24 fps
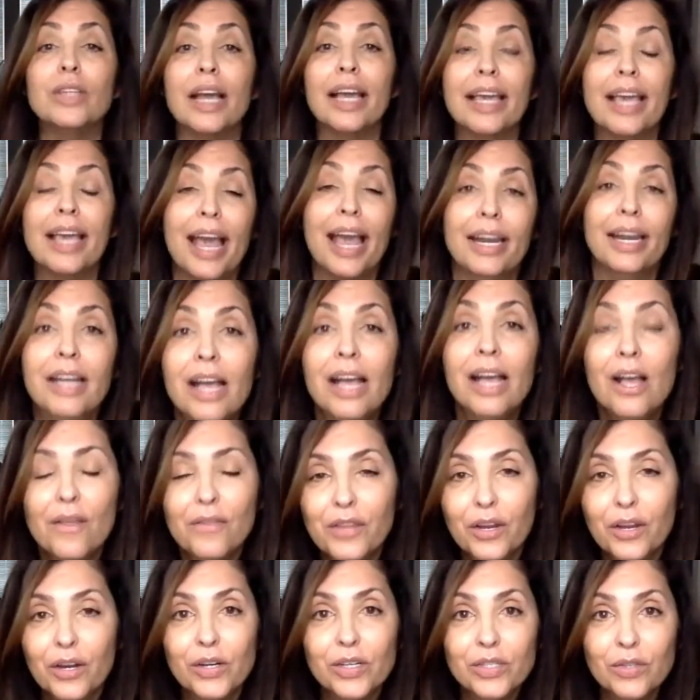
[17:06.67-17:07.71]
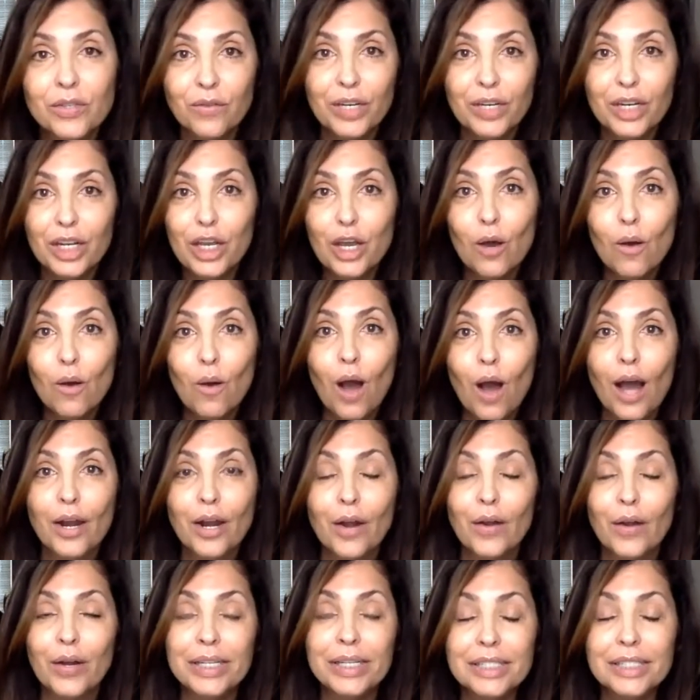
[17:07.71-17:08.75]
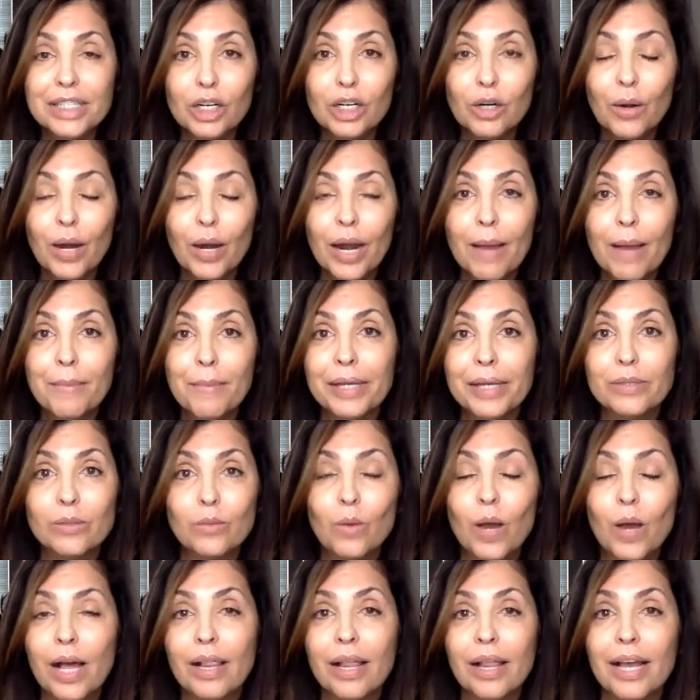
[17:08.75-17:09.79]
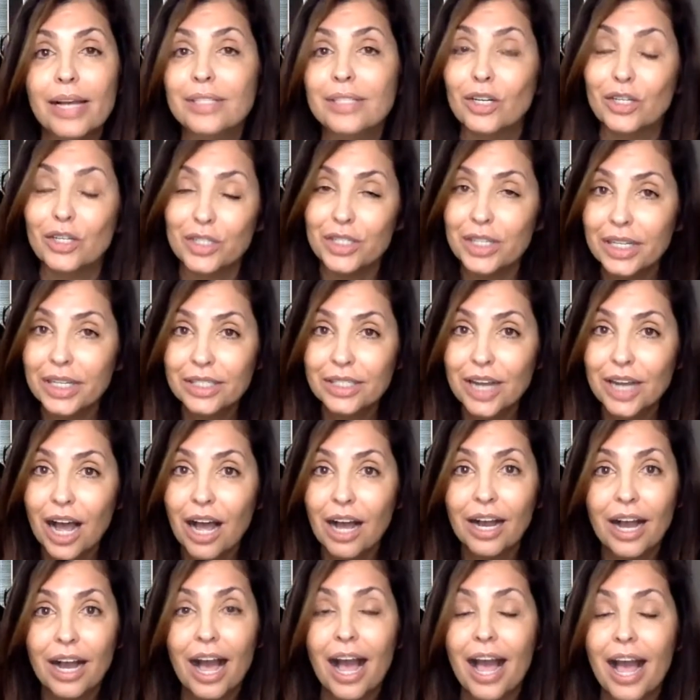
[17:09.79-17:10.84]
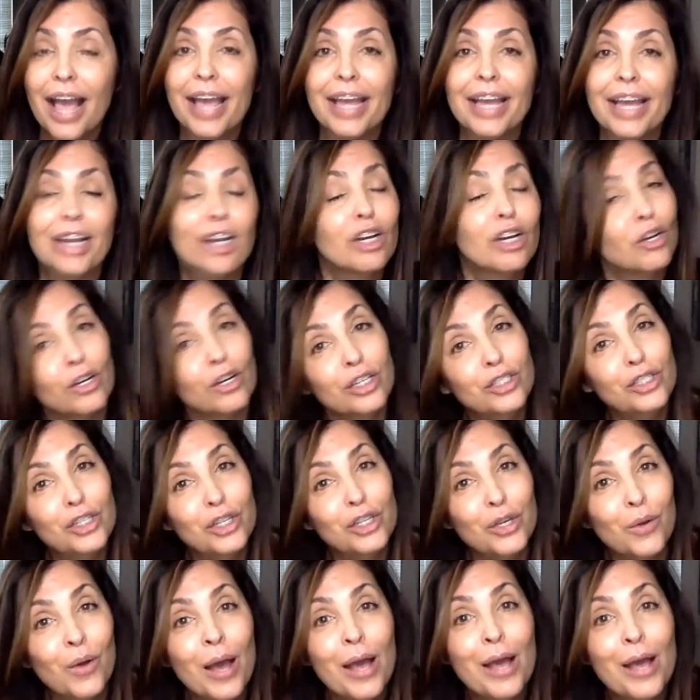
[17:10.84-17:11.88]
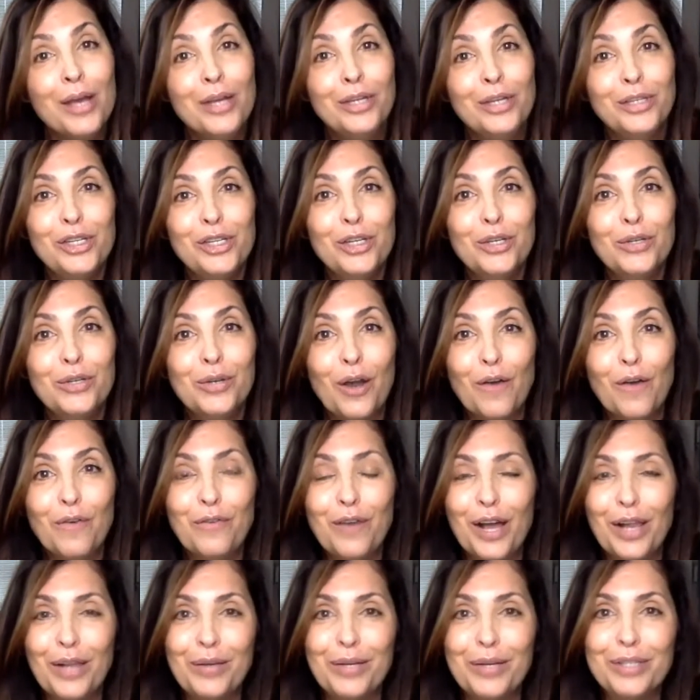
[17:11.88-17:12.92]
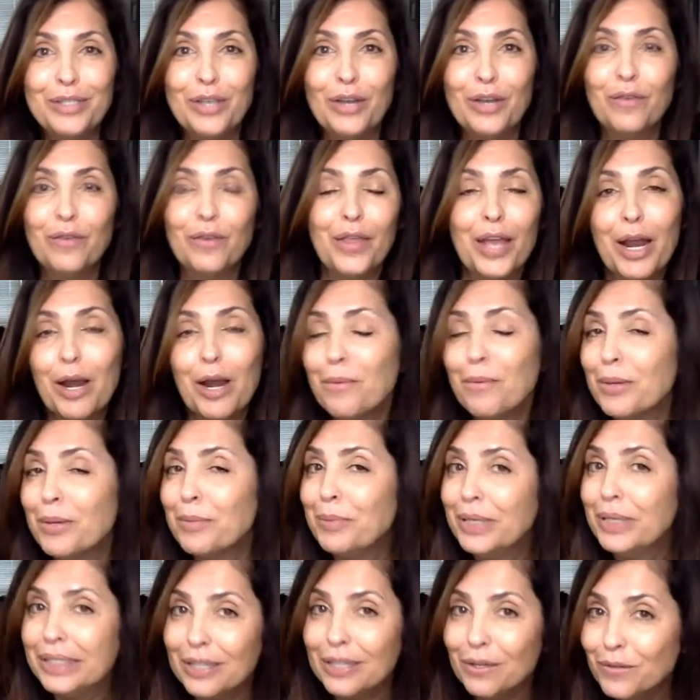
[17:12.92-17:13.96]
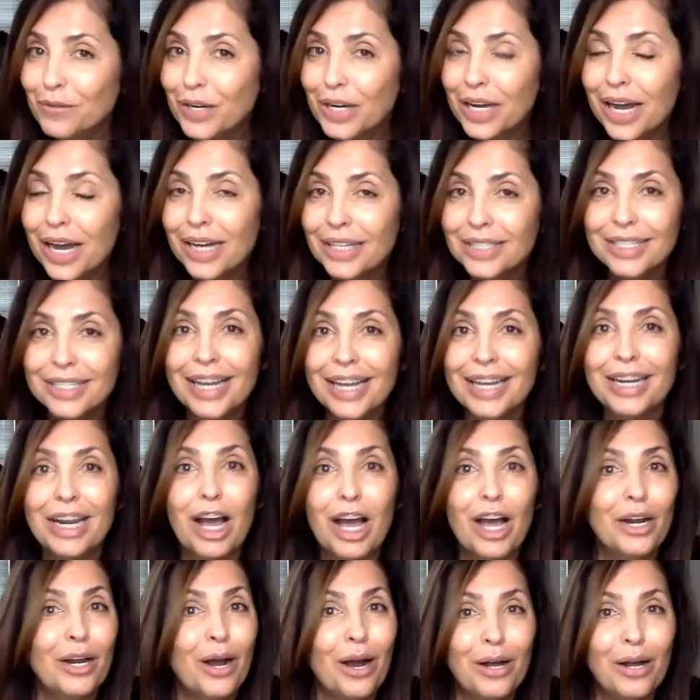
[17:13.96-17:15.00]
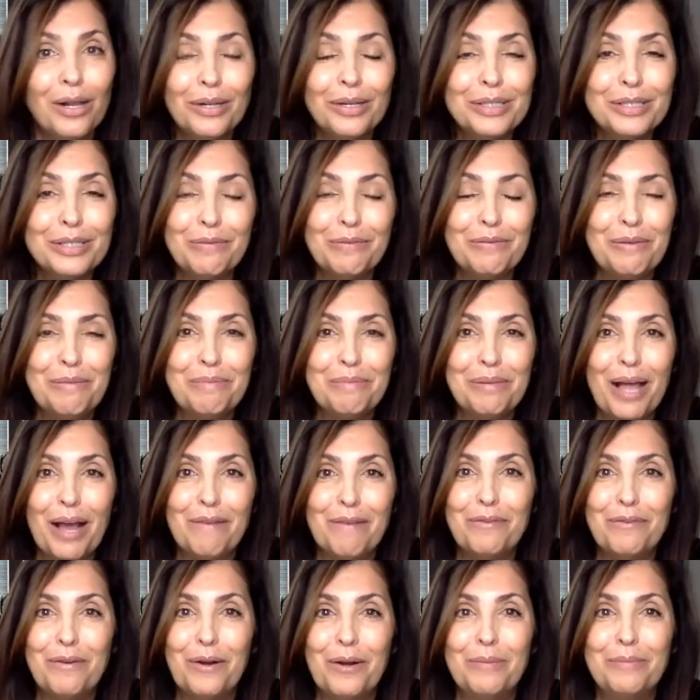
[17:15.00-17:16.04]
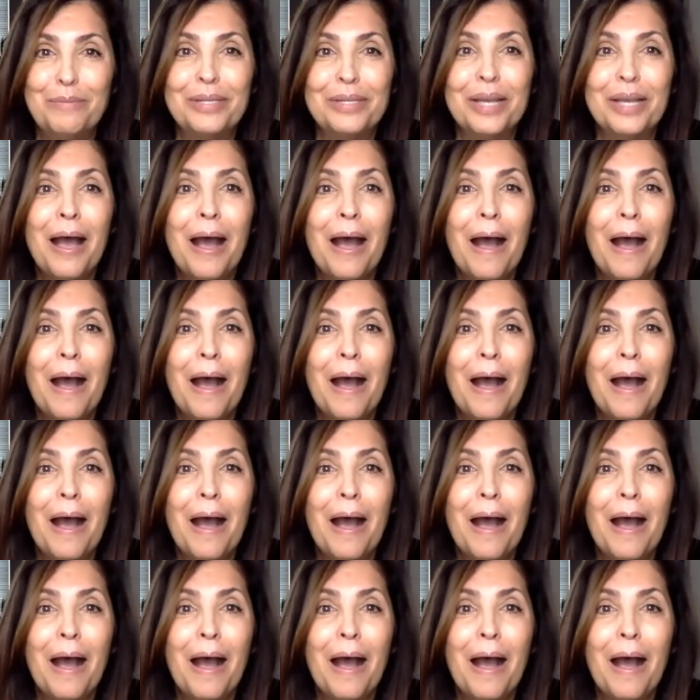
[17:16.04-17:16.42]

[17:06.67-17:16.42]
Again, there is a video on our Instagram as well as our TikTok. I encourage you to go follow us over there. We put different content on all our different platforms.